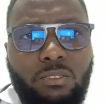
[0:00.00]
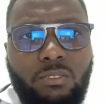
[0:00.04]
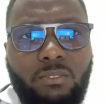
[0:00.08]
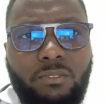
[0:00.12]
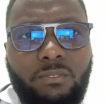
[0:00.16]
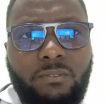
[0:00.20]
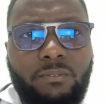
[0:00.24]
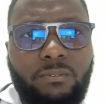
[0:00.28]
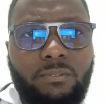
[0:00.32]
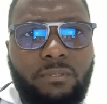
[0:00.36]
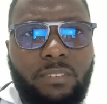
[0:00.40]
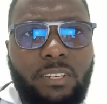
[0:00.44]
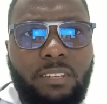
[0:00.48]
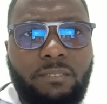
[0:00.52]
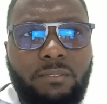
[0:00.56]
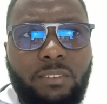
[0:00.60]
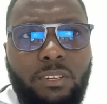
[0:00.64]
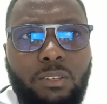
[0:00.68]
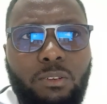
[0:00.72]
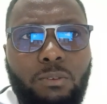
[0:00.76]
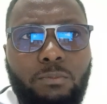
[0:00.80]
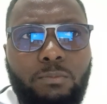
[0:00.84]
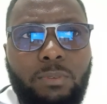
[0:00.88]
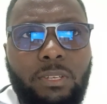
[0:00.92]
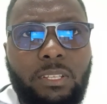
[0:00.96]
of
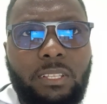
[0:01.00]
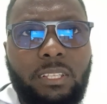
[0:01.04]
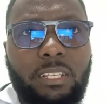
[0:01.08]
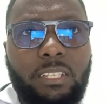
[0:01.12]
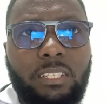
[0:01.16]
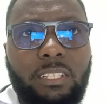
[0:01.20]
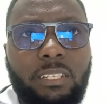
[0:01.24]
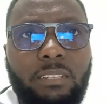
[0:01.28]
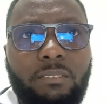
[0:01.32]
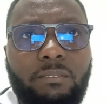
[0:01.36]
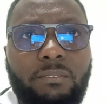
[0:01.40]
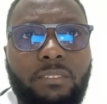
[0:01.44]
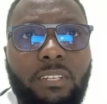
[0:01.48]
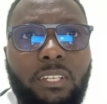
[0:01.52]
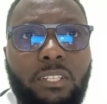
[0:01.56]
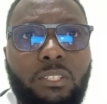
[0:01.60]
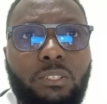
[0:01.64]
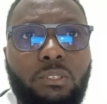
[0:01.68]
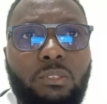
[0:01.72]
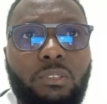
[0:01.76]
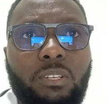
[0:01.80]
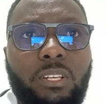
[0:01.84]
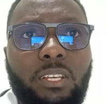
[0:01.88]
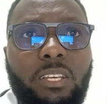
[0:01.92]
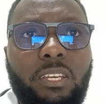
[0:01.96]
developing this
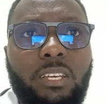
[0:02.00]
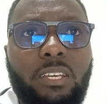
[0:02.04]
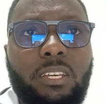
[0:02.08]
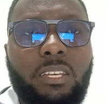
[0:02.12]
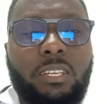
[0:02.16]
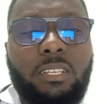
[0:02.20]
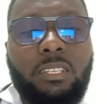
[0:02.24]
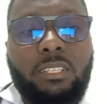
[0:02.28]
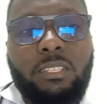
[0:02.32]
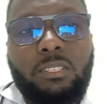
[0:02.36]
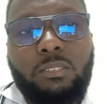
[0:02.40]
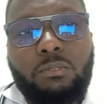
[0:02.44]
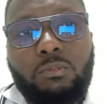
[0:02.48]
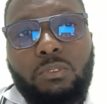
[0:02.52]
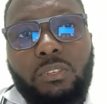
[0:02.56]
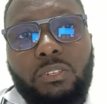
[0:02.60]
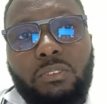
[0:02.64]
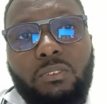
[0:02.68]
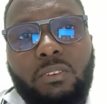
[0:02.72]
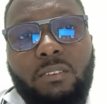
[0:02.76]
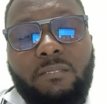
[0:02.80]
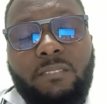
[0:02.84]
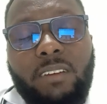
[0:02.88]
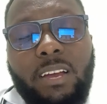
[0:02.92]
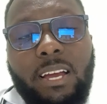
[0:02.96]
infection is when
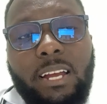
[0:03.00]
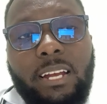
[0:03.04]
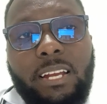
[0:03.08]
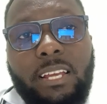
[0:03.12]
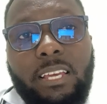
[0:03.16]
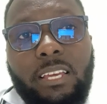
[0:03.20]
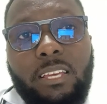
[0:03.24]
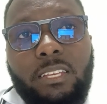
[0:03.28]
you have had